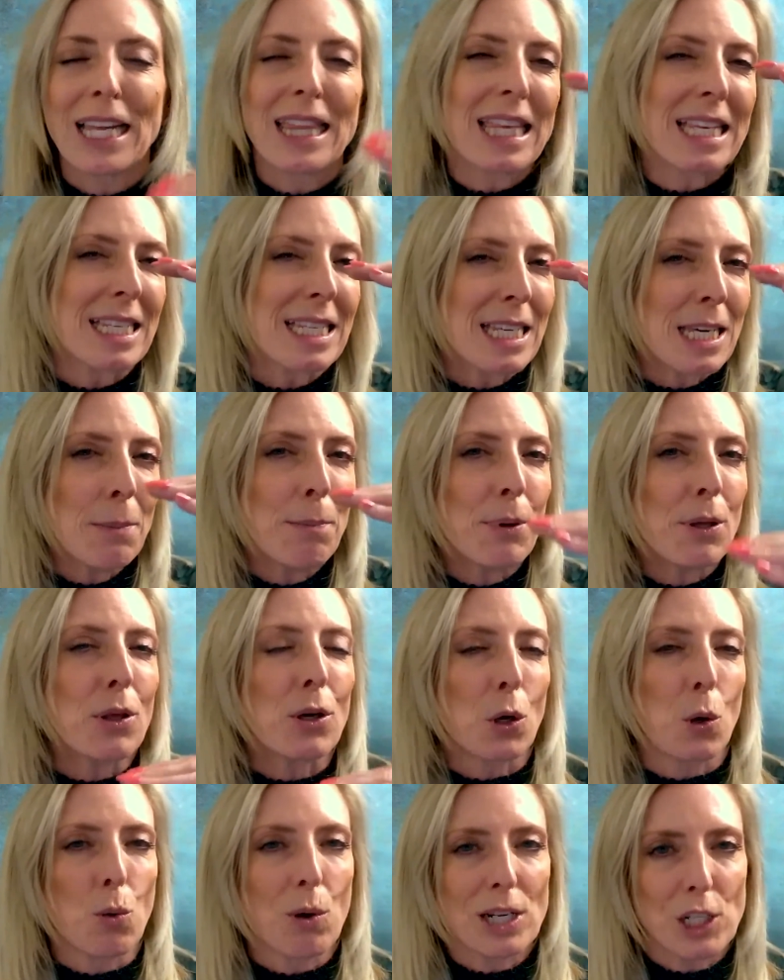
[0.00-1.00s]
The deeper the
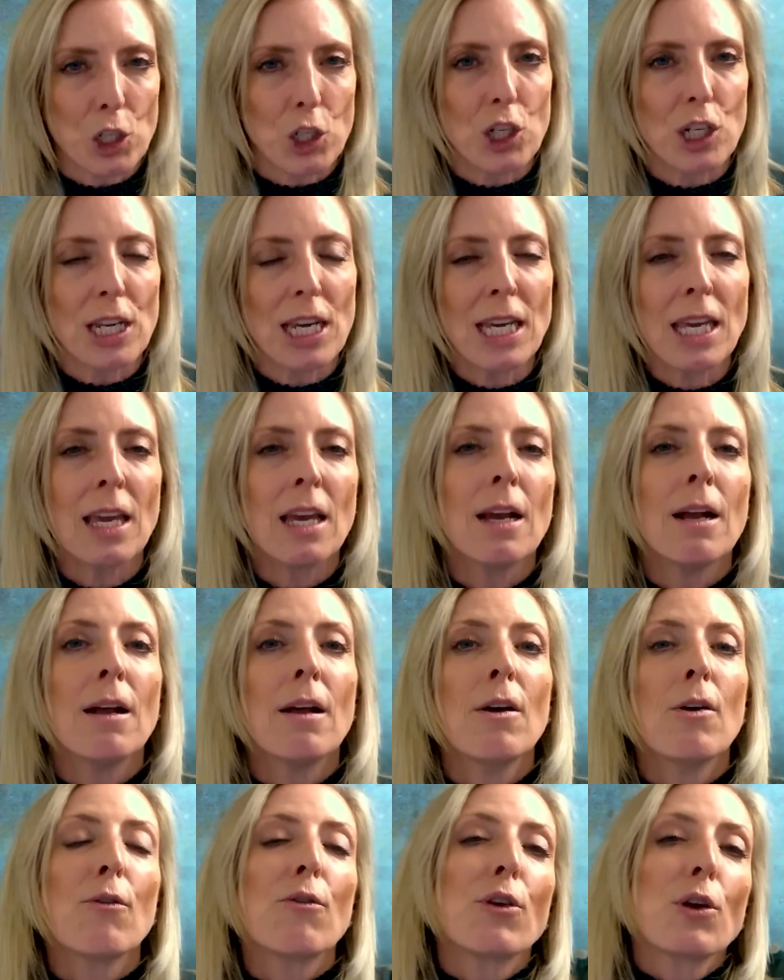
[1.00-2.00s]
questioning
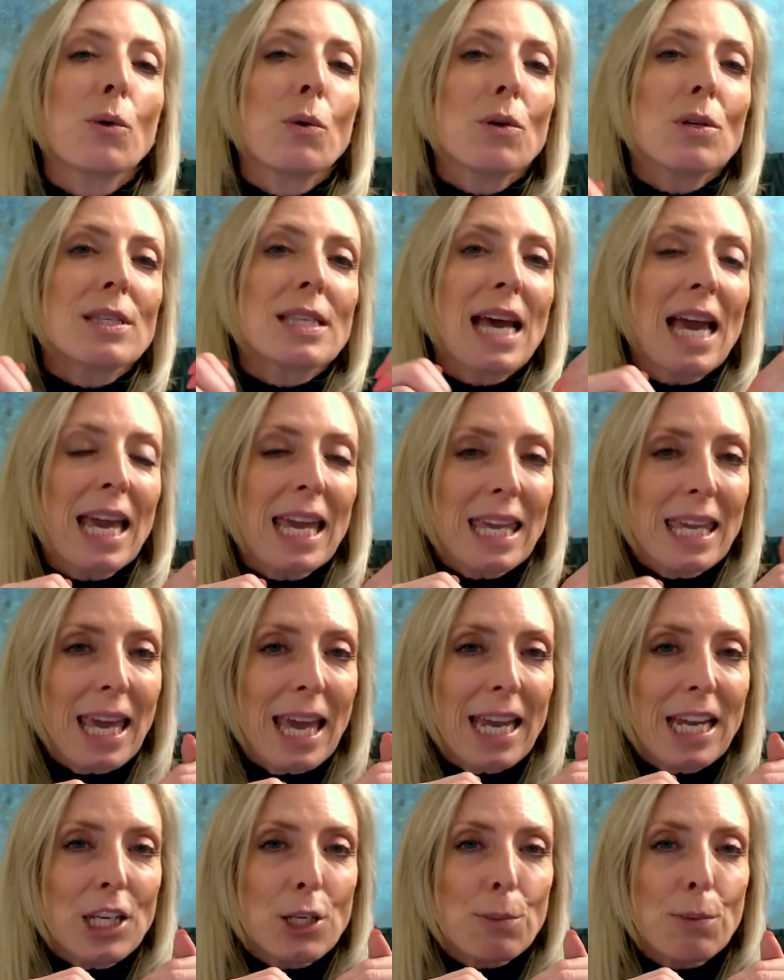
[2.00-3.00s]
fuels that
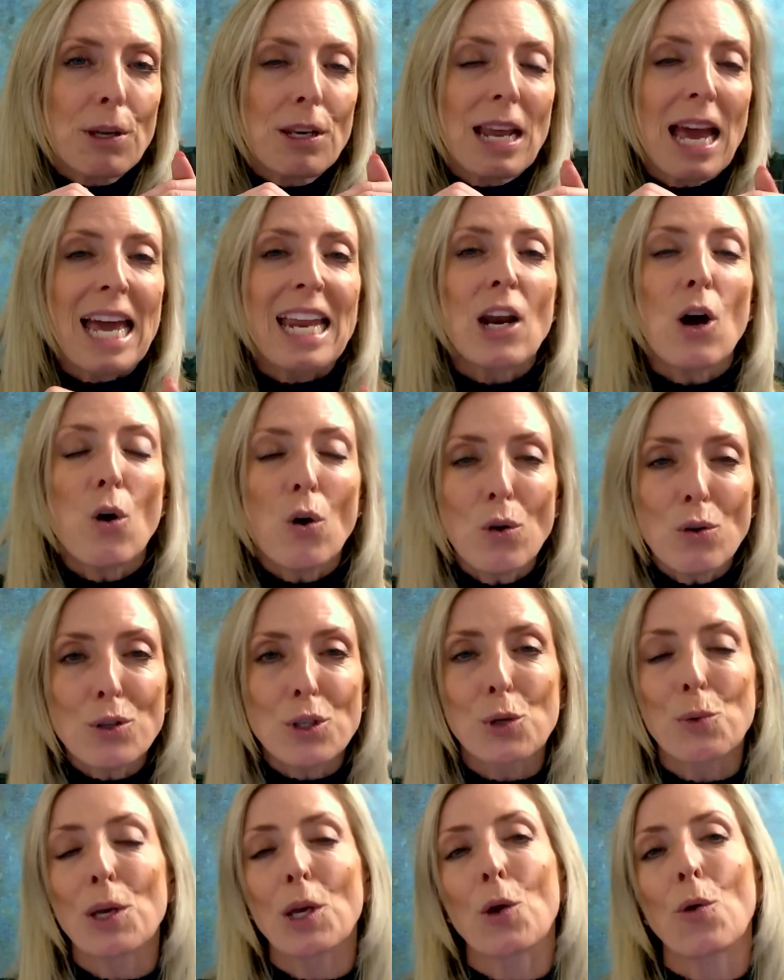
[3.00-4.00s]
engagement, and
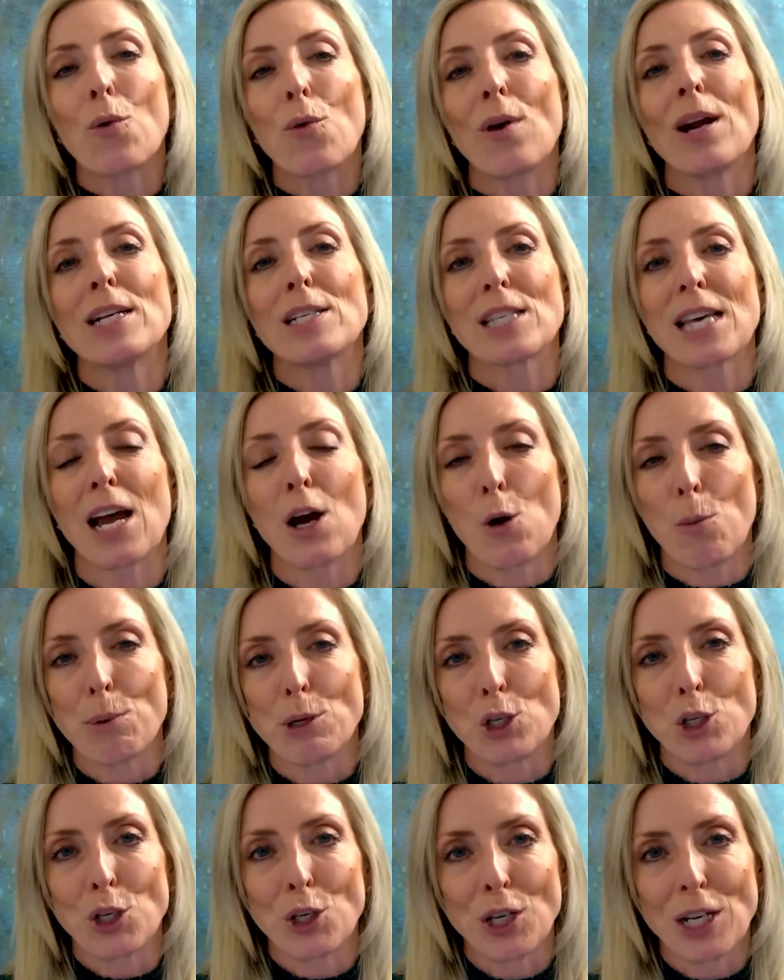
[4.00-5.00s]
also it creates that
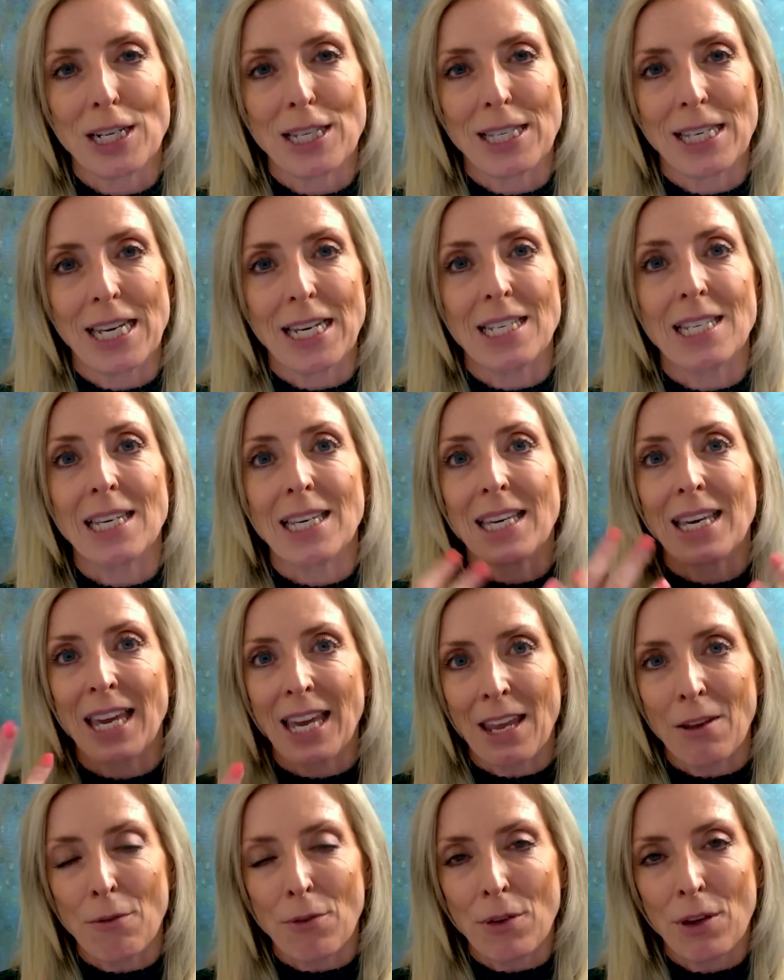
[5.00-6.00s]
opportunity to
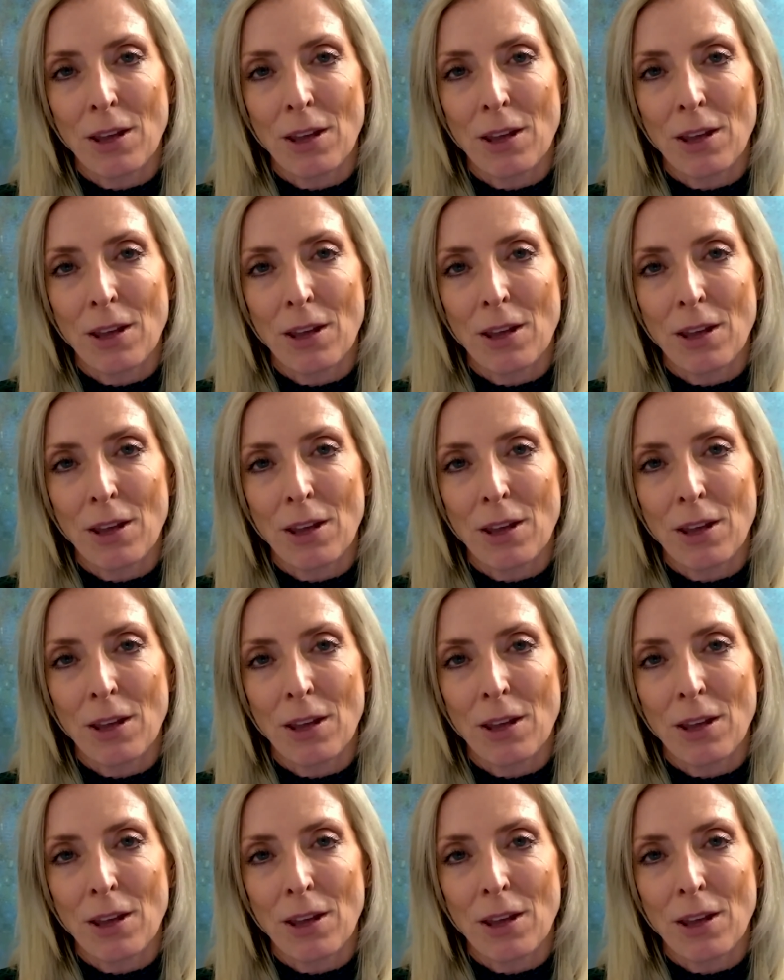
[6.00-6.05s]
give,